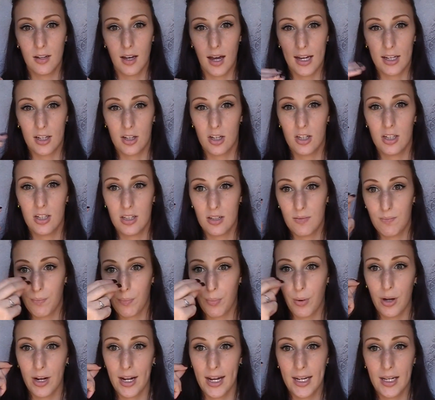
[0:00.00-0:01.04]
I couldn't
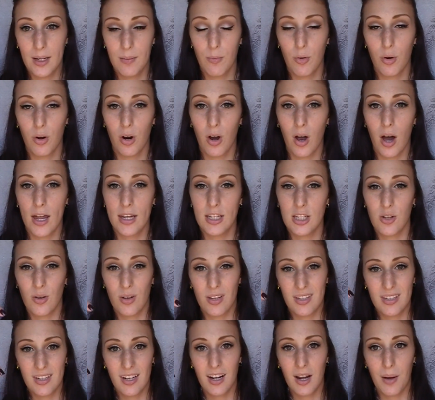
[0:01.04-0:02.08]
put any more on, so I
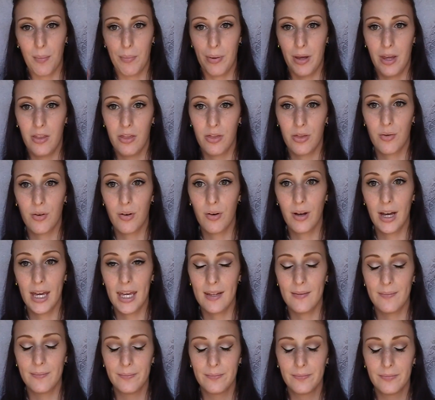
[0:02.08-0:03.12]
stuck a pin through
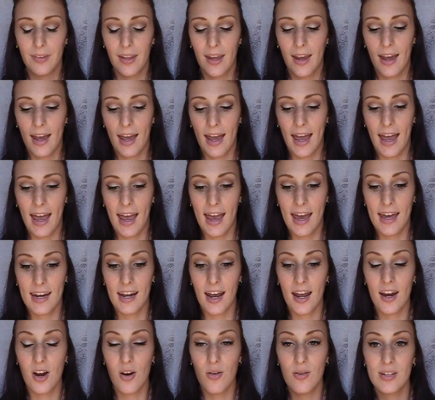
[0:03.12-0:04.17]
it, and
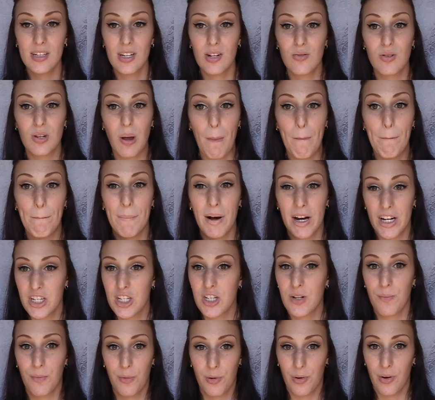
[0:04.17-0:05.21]
I noticed there was a
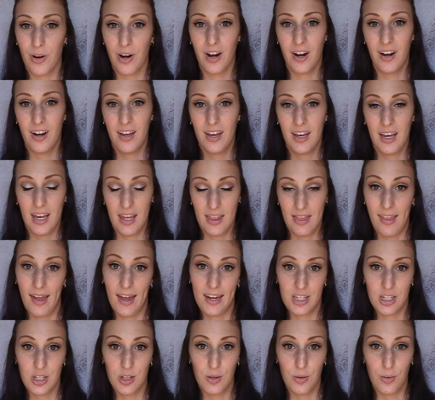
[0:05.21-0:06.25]
bunch more in
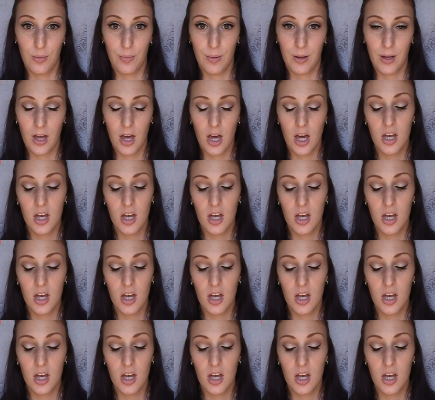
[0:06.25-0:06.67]
that tube.